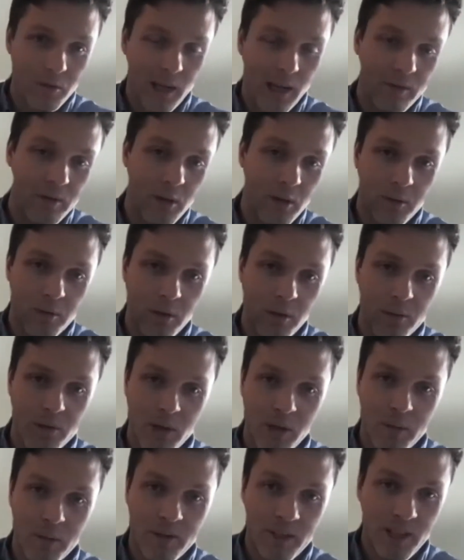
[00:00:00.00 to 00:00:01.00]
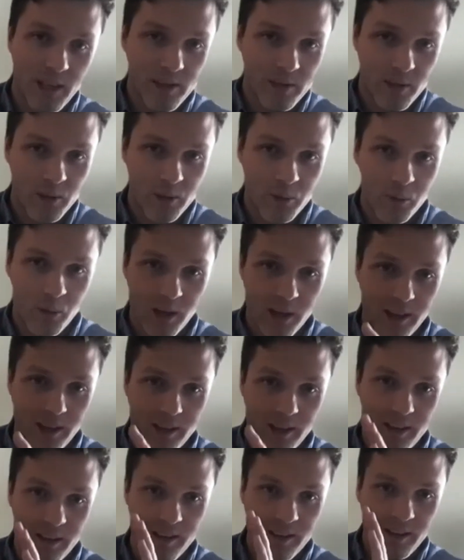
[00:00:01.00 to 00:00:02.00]
Have you observed cases
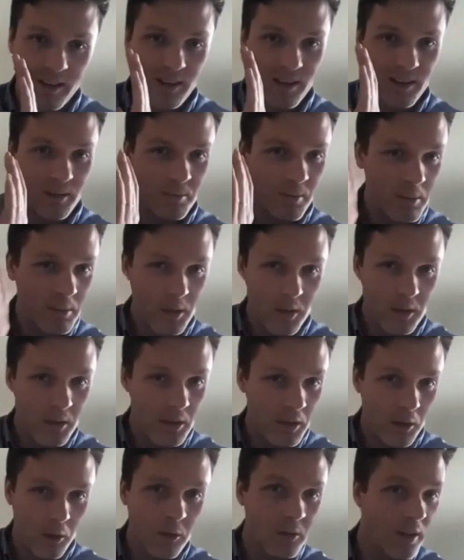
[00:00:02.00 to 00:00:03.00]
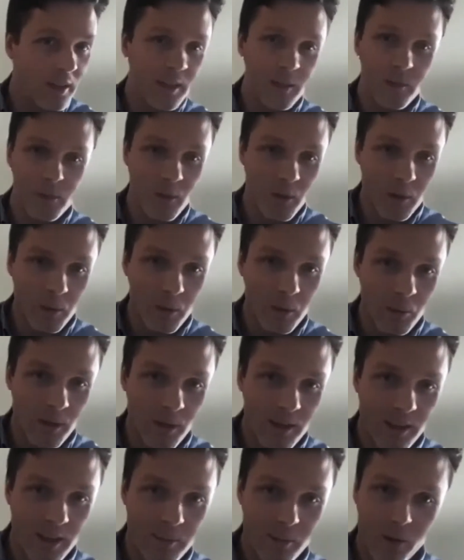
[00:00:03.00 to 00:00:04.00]
where maybe it looked like it was going with
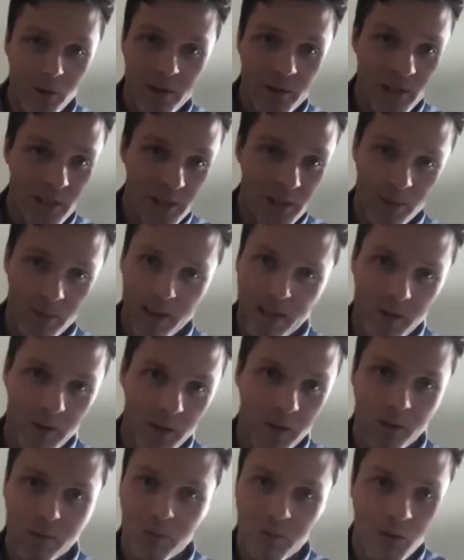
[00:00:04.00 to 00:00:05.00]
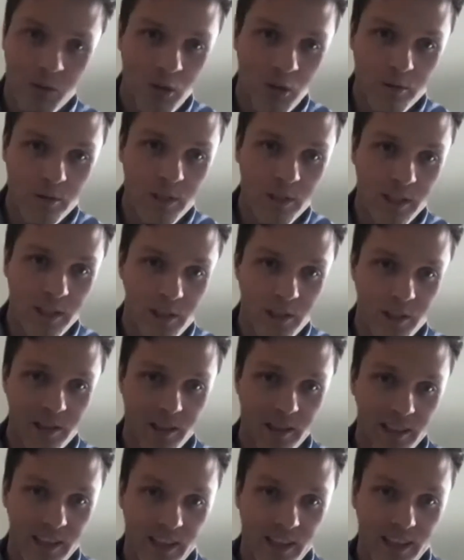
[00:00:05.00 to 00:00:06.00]
one hypothesis, but then it got a contradiction
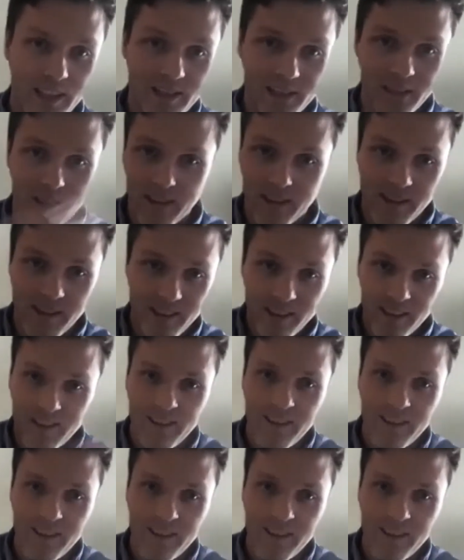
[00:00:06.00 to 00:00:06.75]
and then it had to